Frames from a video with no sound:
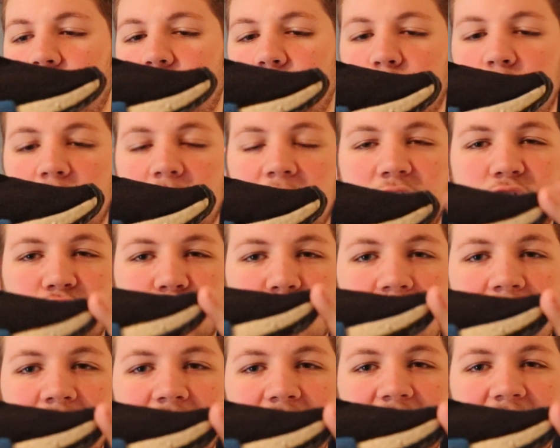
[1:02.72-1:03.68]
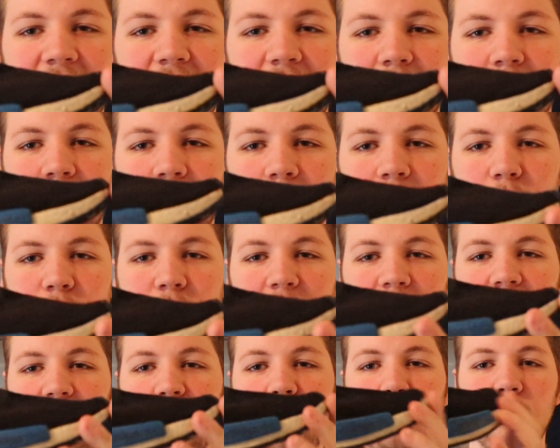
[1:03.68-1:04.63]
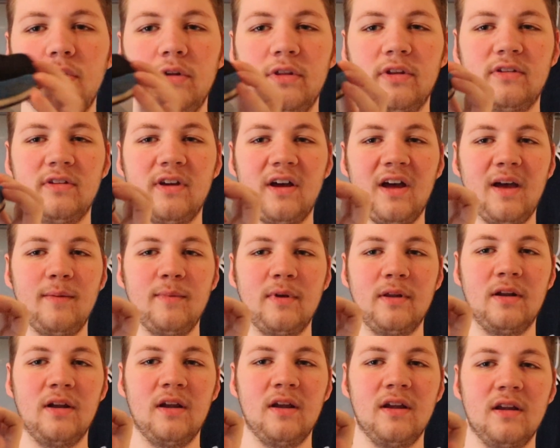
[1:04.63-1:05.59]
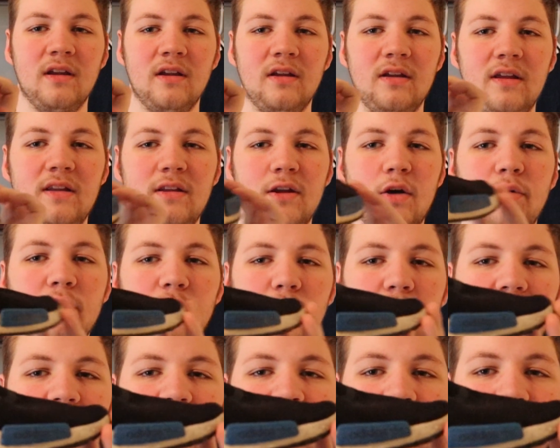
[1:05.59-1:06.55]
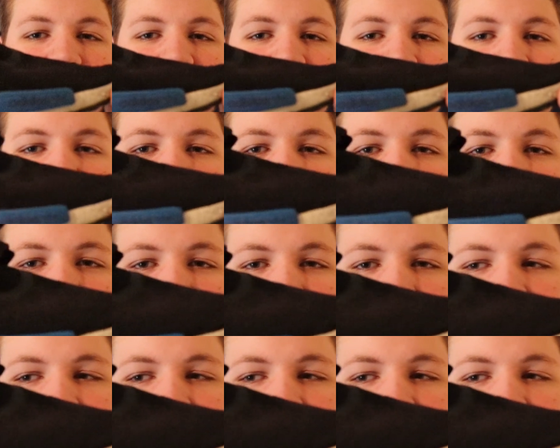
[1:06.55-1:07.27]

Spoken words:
trendy and really cool at the time, and no one wanted to pay like